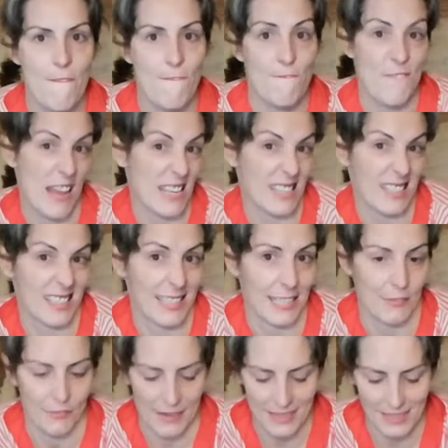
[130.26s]
fancy
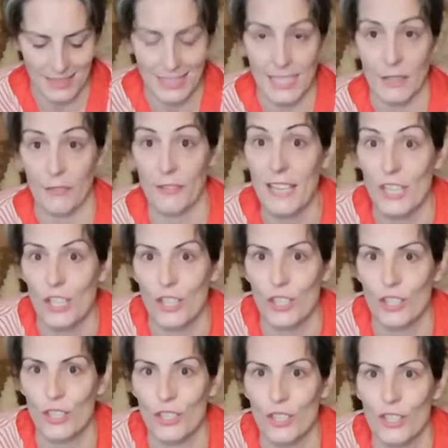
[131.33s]

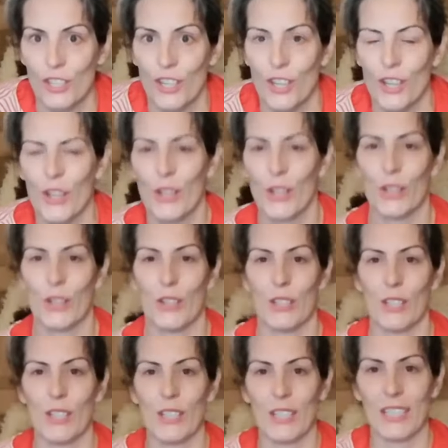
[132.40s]
fish.
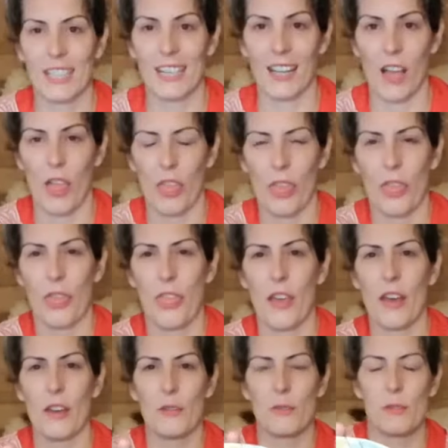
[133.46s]
Look at
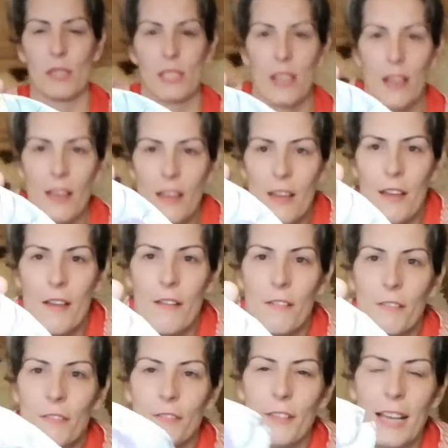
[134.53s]
those
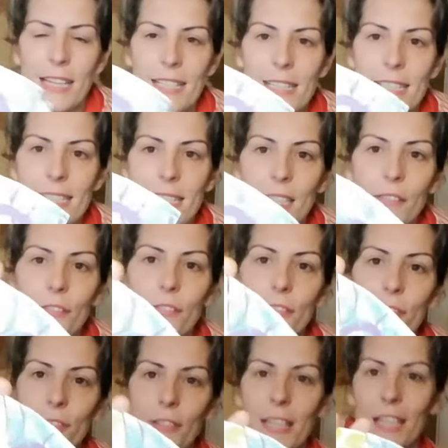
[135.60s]
fancy
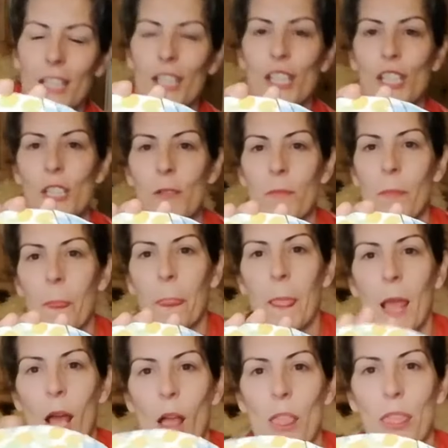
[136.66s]
fish.
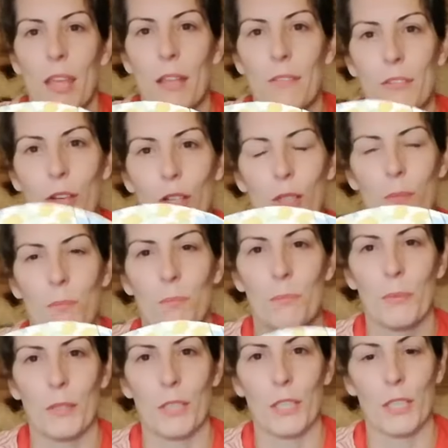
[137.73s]
They've got
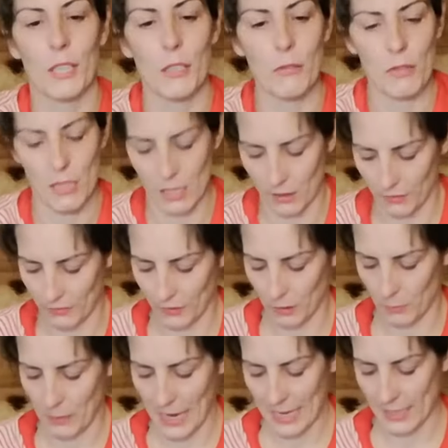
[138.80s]
beautiful
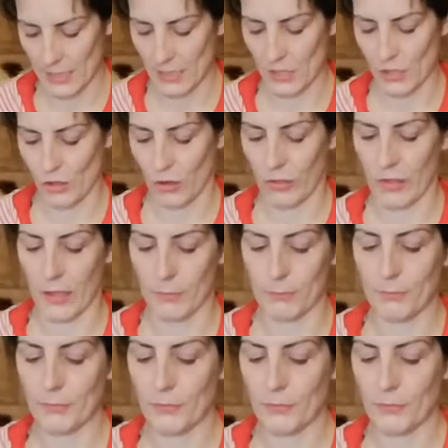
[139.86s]
patterns on them,